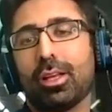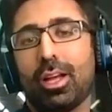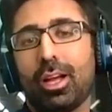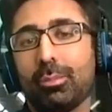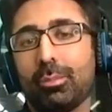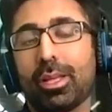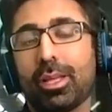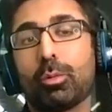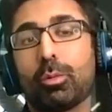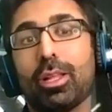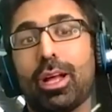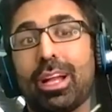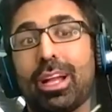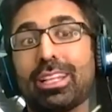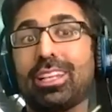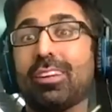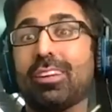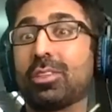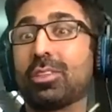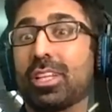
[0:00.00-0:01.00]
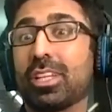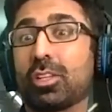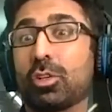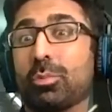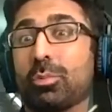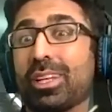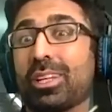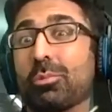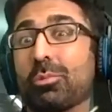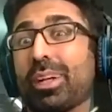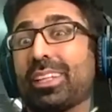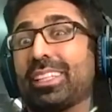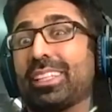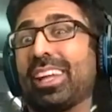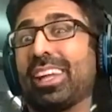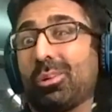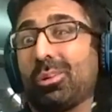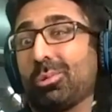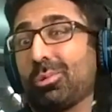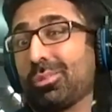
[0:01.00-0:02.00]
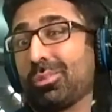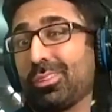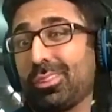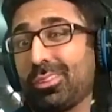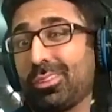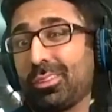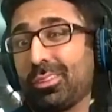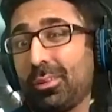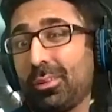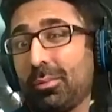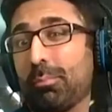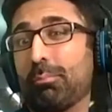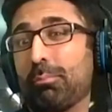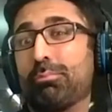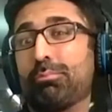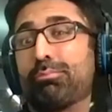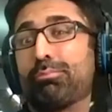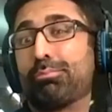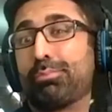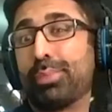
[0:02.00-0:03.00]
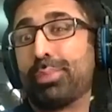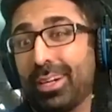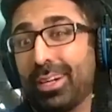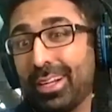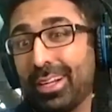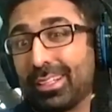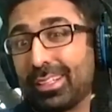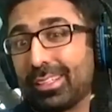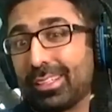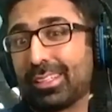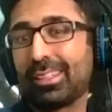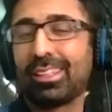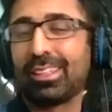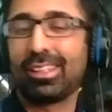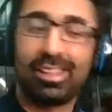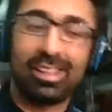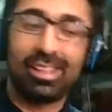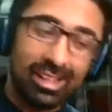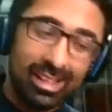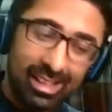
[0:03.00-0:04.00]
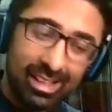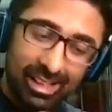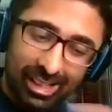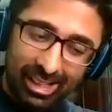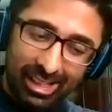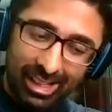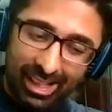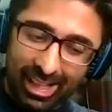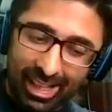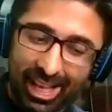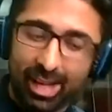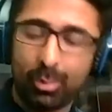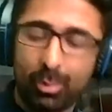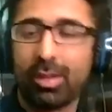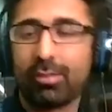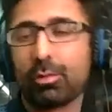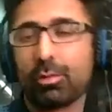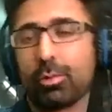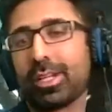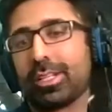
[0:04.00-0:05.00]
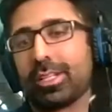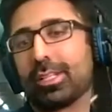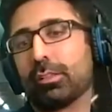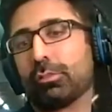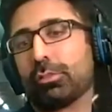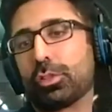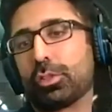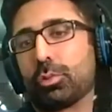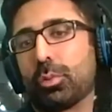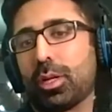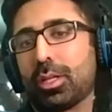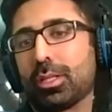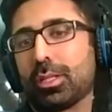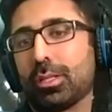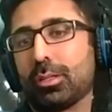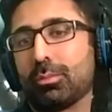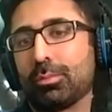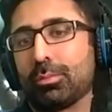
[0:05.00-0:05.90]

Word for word: I'm like, "Well, I'd love to take your money right now, but I don't have the right deal for you right now."